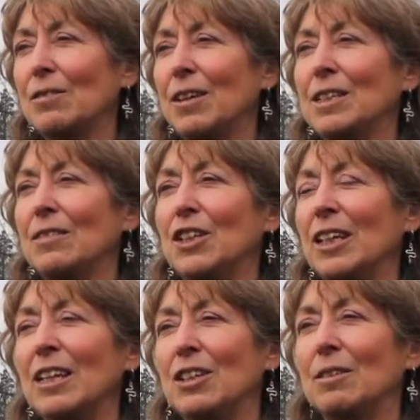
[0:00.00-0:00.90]
the face of
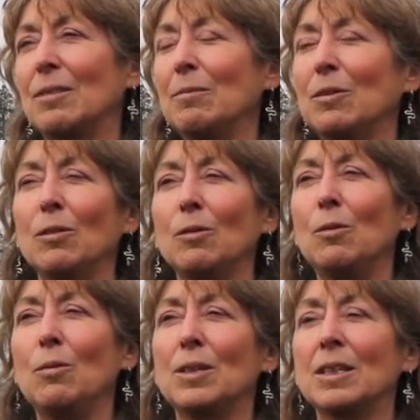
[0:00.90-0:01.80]
education. I'm not
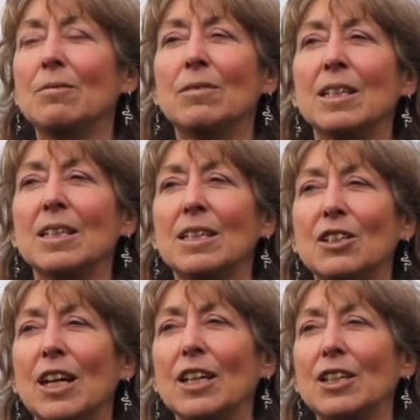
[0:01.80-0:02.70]
always convinced
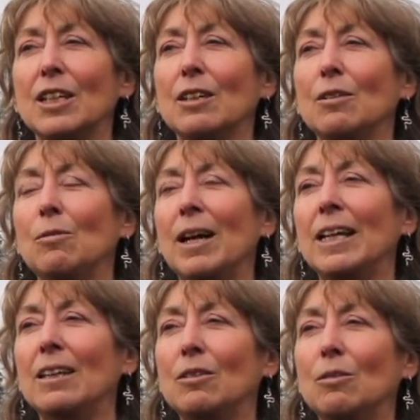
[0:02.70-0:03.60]
it's changing in the
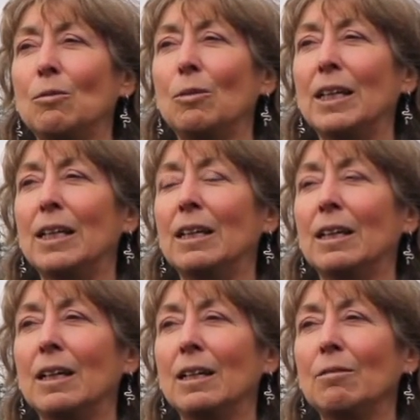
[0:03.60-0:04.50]
way that
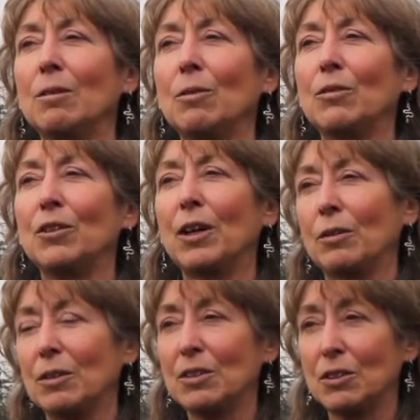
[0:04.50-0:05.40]
we want to go.
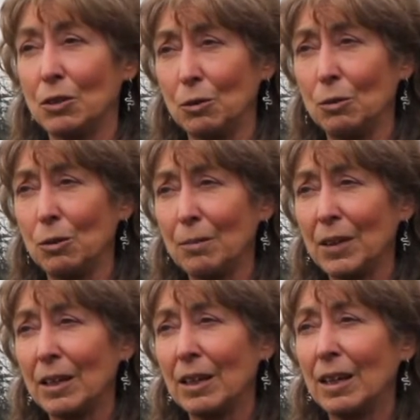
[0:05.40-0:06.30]
It's a tool,
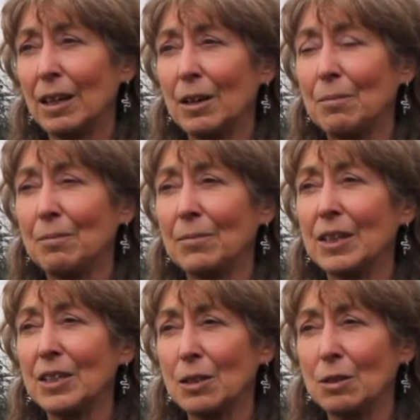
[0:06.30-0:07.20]

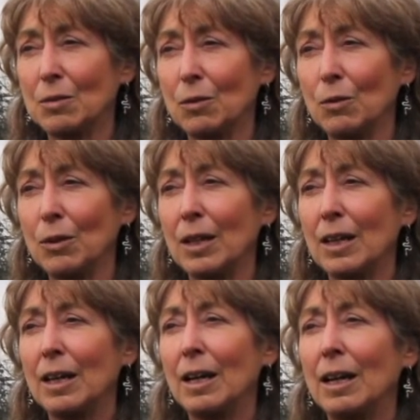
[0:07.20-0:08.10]
it's useful,
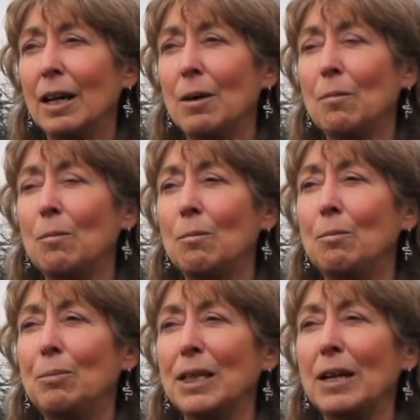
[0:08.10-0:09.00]

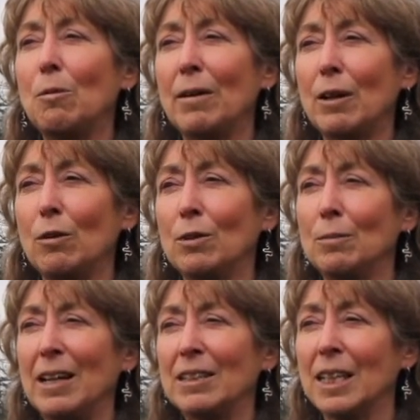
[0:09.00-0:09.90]
but I worry often
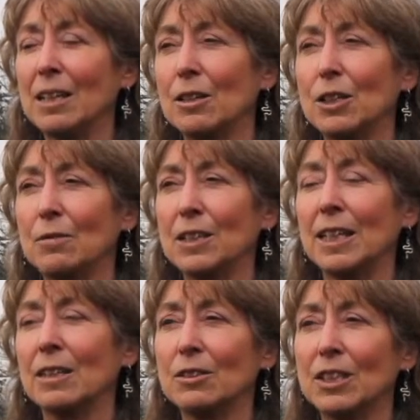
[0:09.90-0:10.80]
about technology for
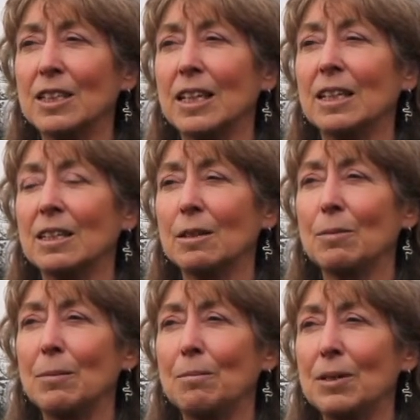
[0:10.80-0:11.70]
technology's sake. So
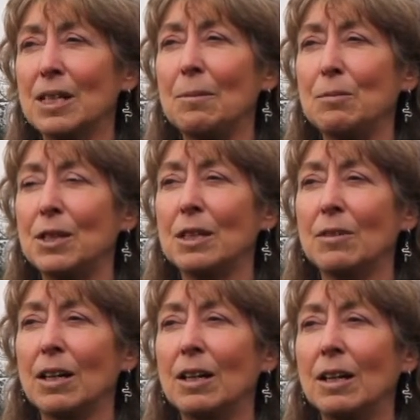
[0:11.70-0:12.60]
my perception of
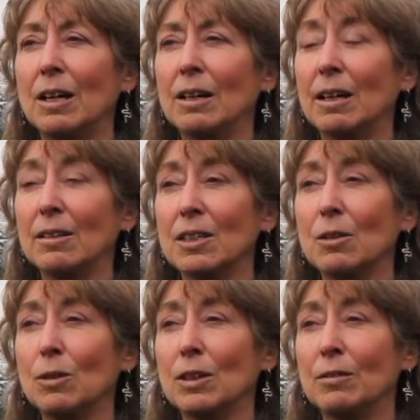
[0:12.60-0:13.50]
a kind of
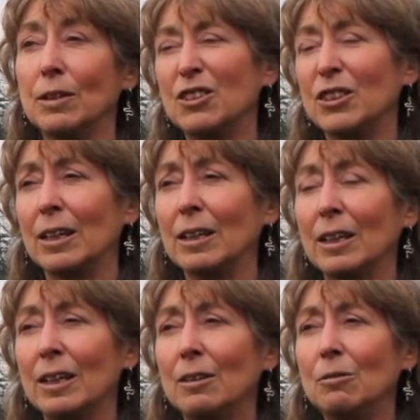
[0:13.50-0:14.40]
school in the future
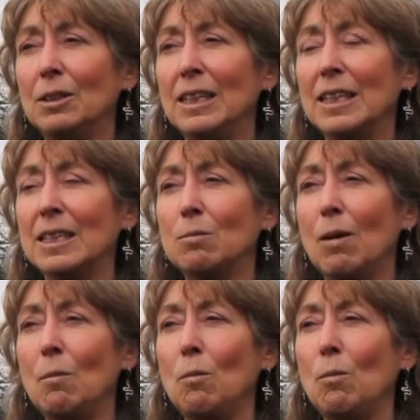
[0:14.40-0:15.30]
really is
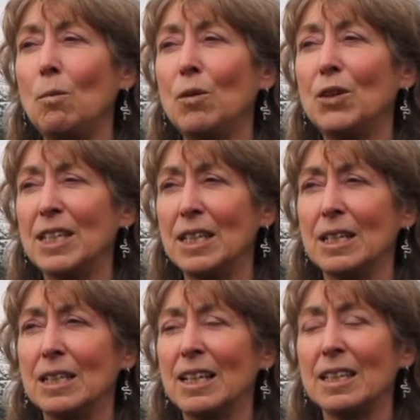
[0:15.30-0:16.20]
one that
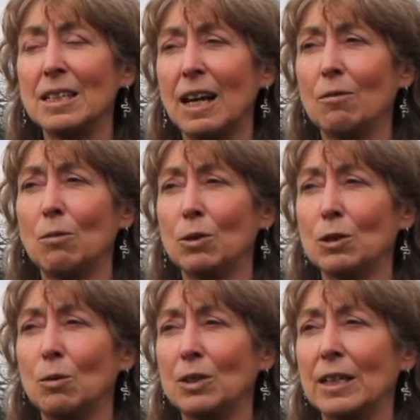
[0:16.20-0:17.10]
doesn't have
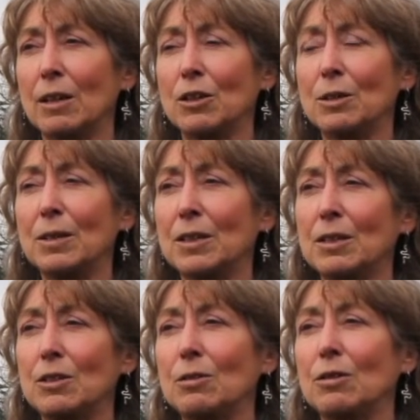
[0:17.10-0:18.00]
wall-to-wall technology, because
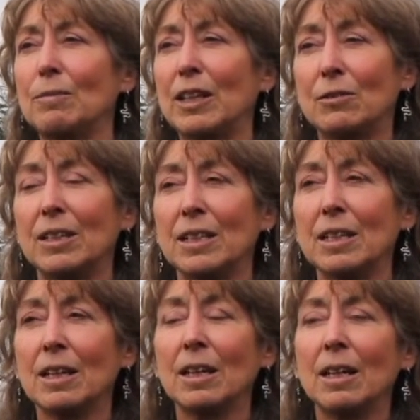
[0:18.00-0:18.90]
the truth of the matter is,
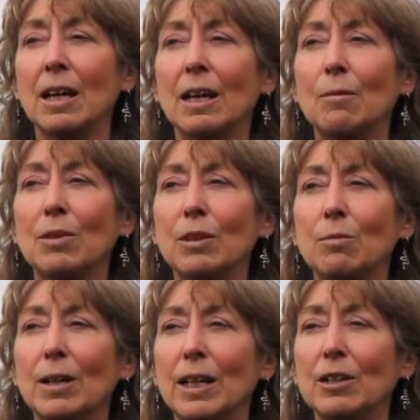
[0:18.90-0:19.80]
with
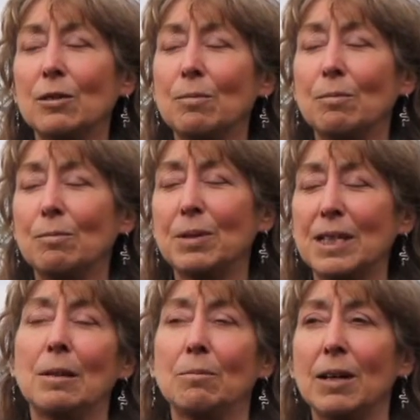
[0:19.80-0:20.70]
100%
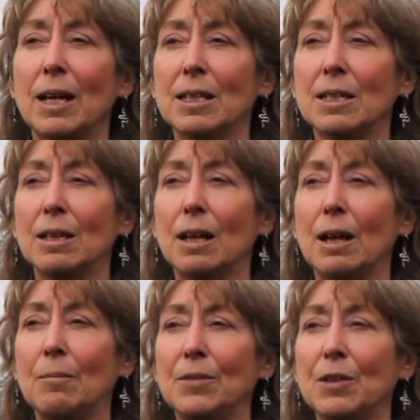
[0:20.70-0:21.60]
plus
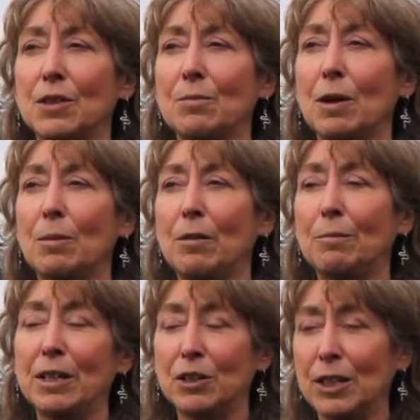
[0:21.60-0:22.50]
use of mobile
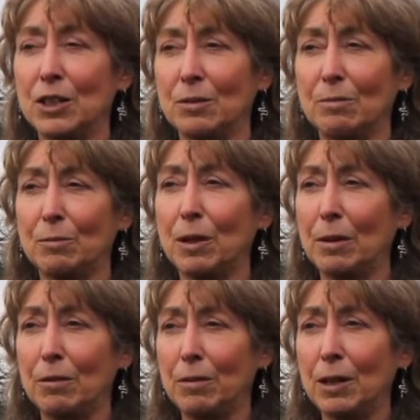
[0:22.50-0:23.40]
penetration with
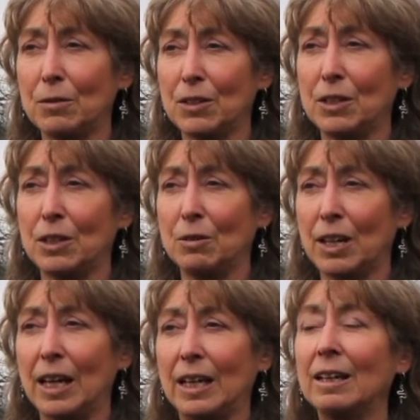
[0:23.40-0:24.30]
mobile phones in the
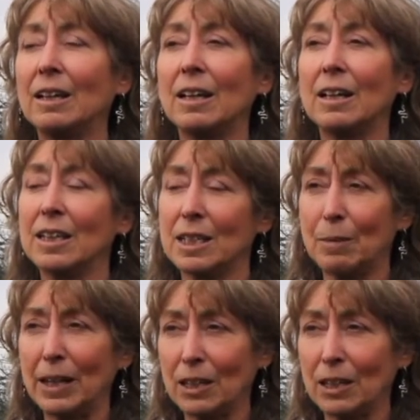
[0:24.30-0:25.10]
UK and expanding